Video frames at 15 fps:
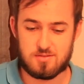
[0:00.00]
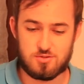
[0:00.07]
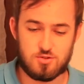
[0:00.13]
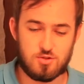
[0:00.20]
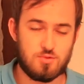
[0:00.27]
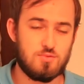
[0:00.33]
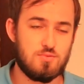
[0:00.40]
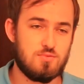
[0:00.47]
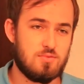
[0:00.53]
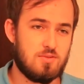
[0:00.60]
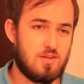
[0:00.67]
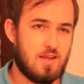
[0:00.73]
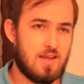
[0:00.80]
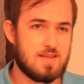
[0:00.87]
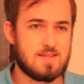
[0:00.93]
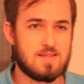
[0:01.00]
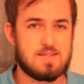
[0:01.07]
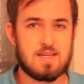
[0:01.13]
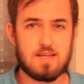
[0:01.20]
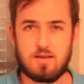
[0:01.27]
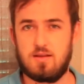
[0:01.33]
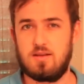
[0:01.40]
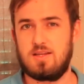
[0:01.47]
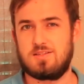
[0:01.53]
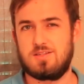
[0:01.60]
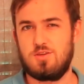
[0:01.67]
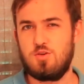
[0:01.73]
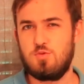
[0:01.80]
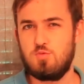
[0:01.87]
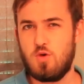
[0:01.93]
You, as a debt collector,
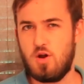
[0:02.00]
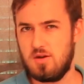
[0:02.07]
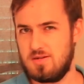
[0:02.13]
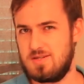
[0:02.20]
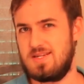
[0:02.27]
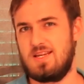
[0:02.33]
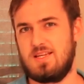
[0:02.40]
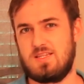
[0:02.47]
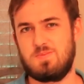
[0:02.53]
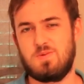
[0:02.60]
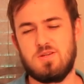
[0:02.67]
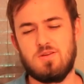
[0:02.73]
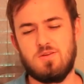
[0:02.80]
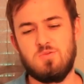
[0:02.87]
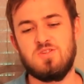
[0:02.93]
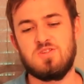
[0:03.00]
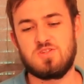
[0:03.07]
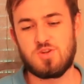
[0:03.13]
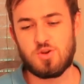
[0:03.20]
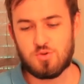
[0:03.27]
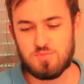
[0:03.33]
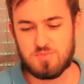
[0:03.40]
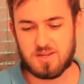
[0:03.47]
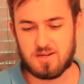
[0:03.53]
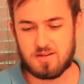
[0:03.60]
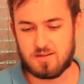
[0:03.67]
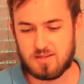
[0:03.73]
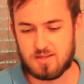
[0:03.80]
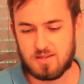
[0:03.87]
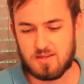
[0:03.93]
you want debts, but you don't want too
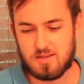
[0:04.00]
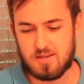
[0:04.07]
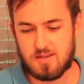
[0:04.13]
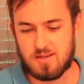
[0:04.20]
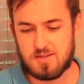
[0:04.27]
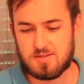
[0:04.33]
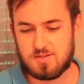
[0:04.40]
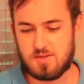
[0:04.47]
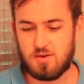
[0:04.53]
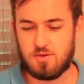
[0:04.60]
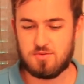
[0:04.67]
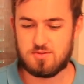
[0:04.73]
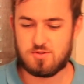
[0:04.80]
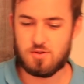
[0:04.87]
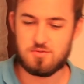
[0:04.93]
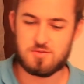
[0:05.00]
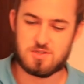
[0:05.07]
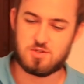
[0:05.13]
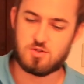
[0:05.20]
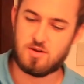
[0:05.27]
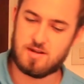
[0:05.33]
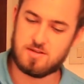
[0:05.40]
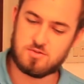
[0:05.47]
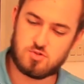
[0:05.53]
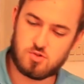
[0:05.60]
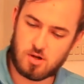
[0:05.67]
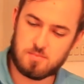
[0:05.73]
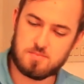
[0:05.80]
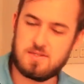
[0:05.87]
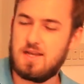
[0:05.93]
many. So don't just try and
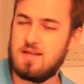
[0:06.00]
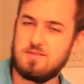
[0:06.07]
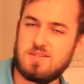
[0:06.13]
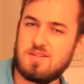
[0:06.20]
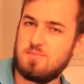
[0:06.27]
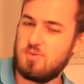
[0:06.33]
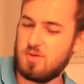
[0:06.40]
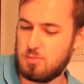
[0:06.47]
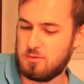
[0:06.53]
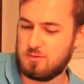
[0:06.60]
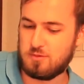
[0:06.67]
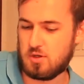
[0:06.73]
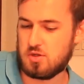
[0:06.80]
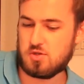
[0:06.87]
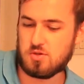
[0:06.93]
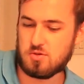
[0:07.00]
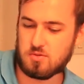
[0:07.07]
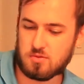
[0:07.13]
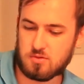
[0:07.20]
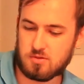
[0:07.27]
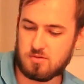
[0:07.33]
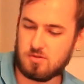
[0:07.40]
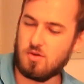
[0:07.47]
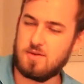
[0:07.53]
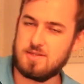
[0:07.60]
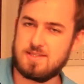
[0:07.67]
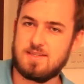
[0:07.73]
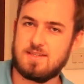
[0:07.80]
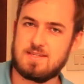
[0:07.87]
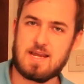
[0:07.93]
drop down to the bottom of virtue going
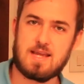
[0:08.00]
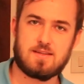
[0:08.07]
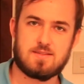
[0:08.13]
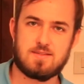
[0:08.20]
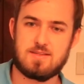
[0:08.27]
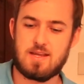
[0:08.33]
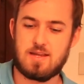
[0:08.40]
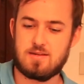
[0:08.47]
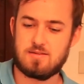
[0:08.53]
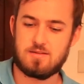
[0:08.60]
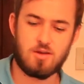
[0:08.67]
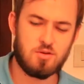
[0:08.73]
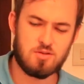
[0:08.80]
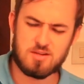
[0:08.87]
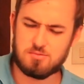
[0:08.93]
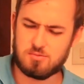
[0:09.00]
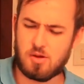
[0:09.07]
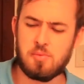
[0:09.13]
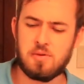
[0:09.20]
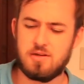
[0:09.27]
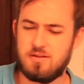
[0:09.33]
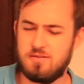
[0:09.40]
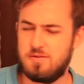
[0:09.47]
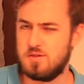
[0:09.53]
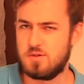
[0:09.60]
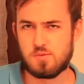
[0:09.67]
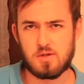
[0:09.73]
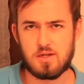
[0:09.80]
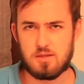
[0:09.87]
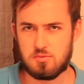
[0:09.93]
to the tax stand. Only rob it if it's
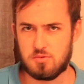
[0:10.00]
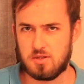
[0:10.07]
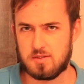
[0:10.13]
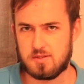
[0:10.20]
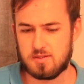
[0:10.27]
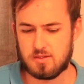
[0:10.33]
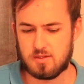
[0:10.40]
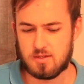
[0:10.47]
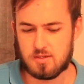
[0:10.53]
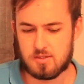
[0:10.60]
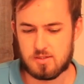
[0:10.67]
really worth it.